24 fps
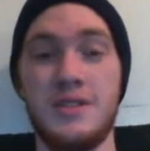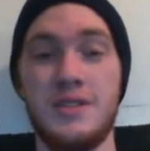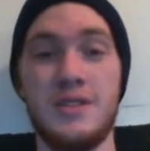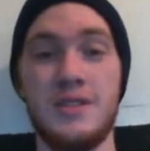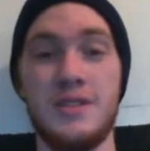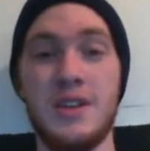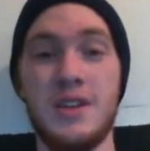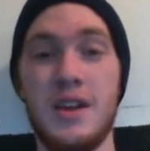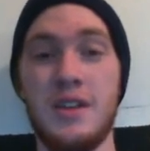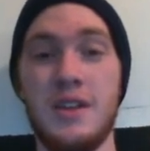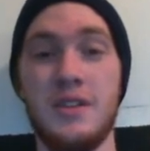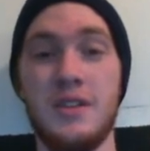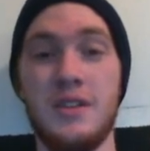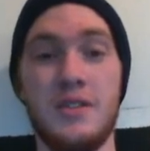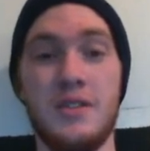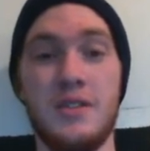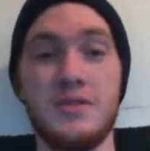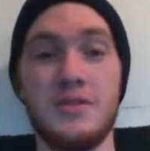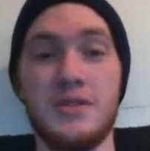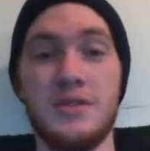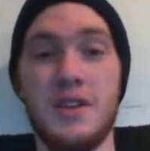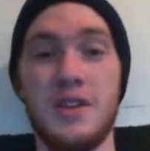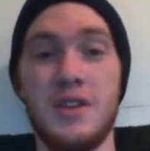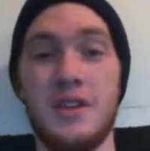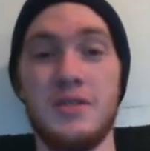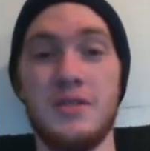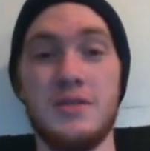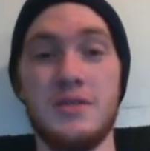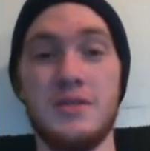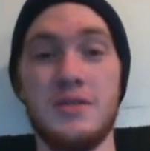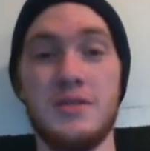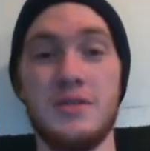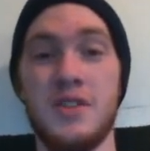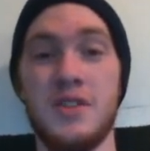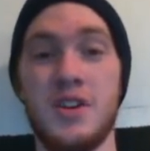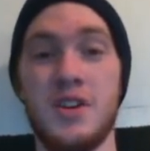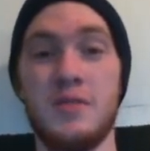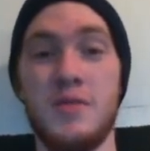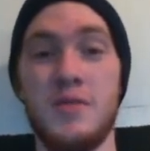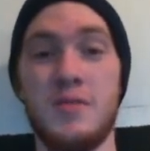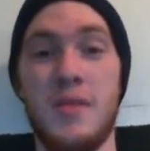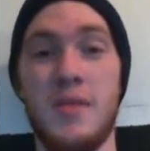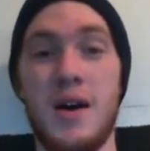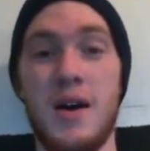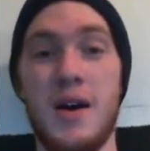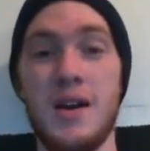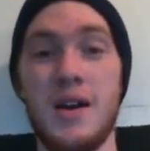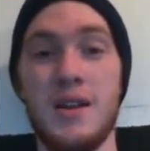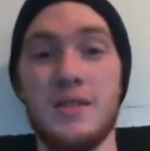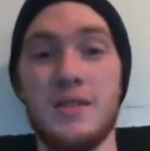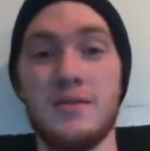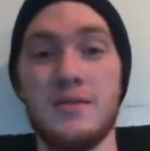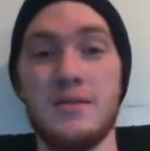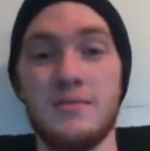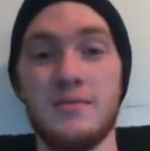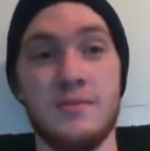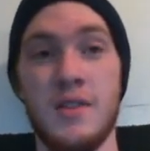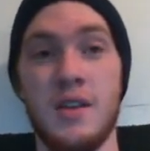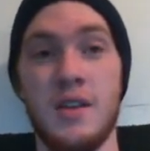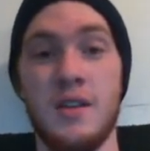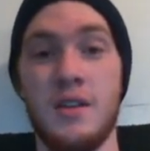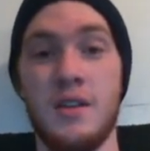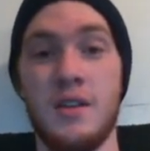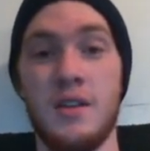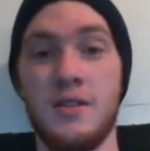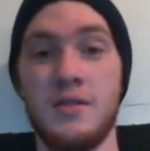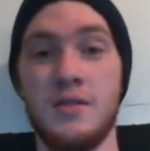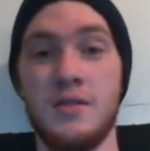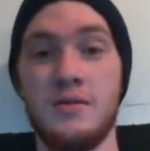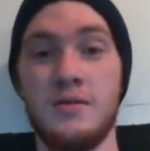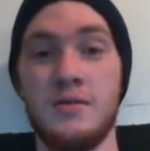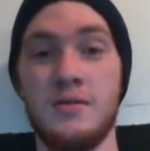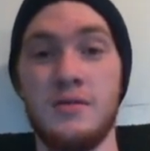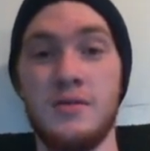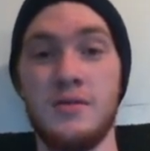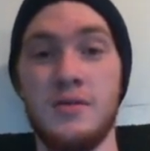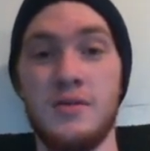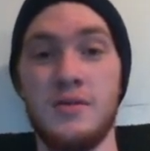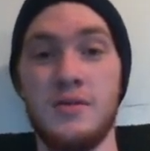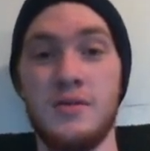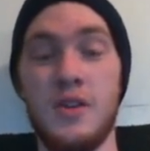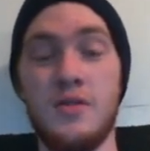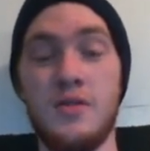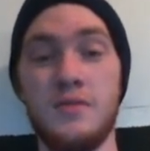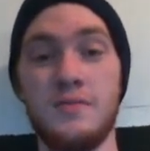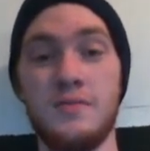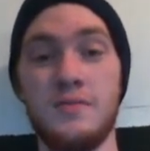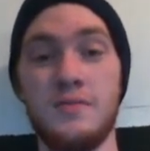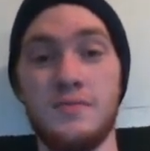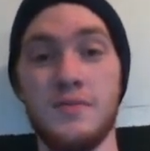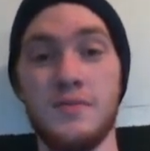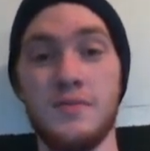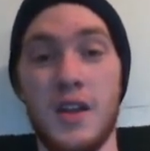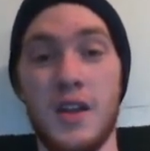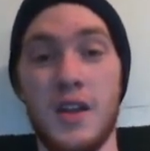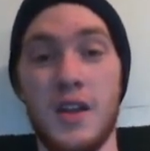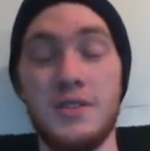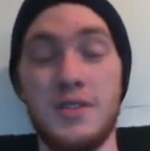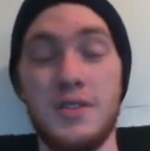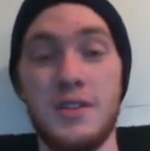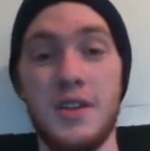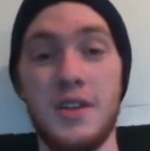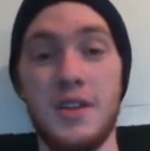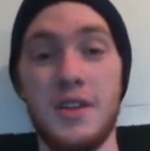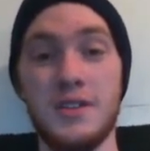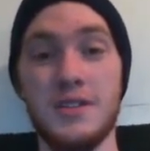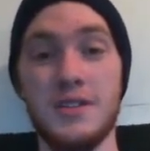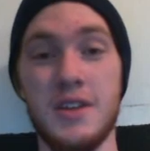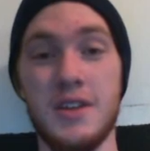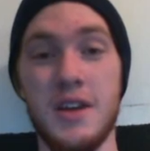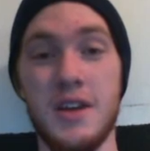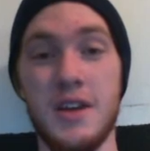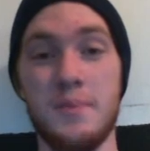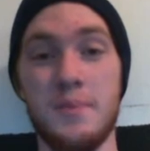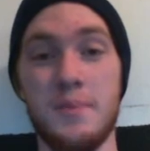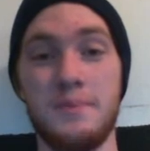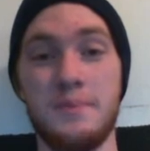10 of those dollars aren't going to be mine. So, until next time,